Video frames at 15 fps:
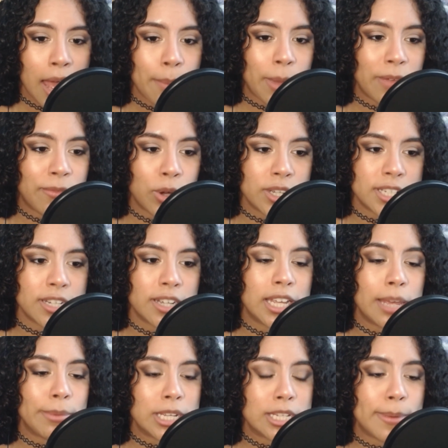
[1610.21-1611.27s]
by focusing on
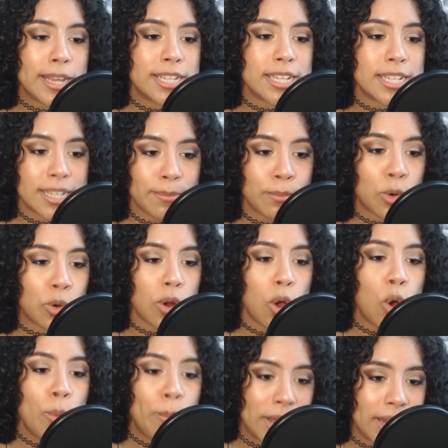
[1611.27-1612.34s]
keeping spaces more
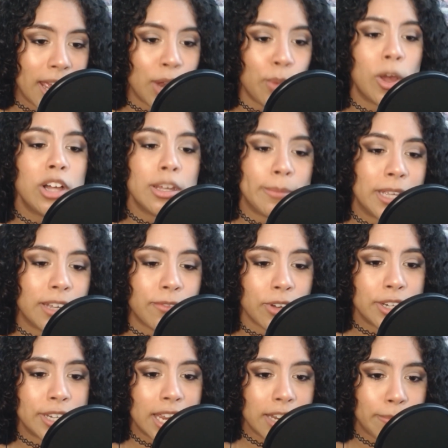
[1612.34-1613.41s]
open and welcoming for
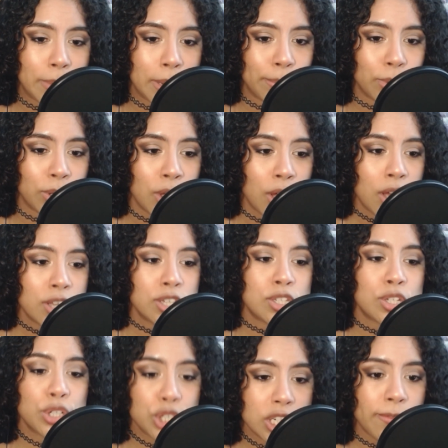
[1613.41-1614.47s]
Native people
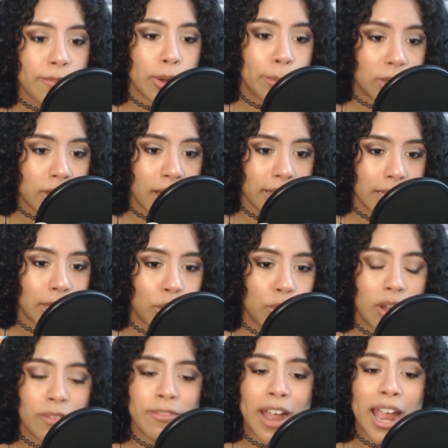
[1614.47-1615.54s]
searching for belonging who
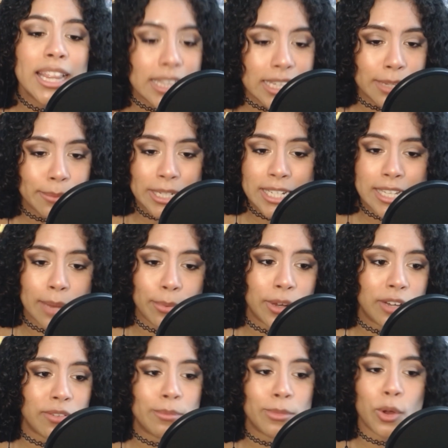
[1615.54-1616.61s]
have violently been
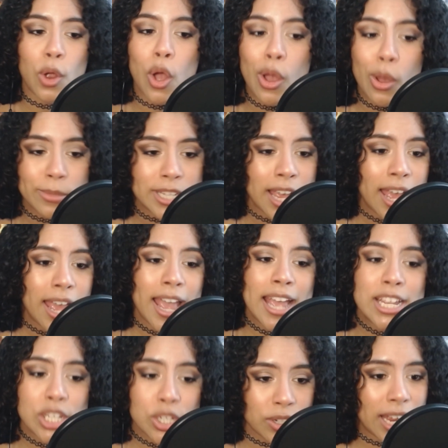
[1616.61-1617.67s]
separated from their homes,
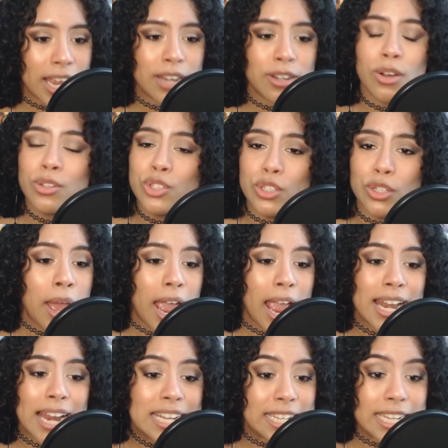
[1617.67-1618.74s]
history, and culture and
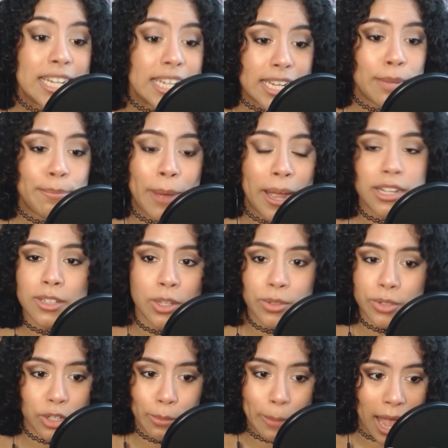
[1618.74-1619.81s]
identity by
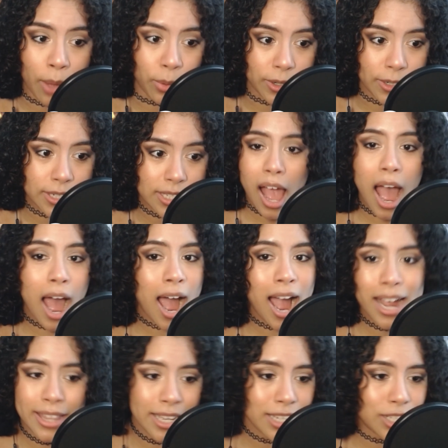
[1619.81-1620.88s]
colonial powers. I
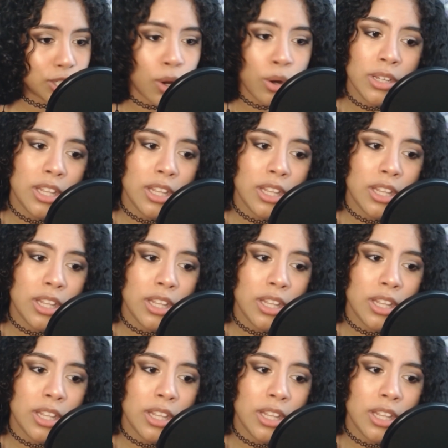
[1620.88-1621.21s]
think it's totally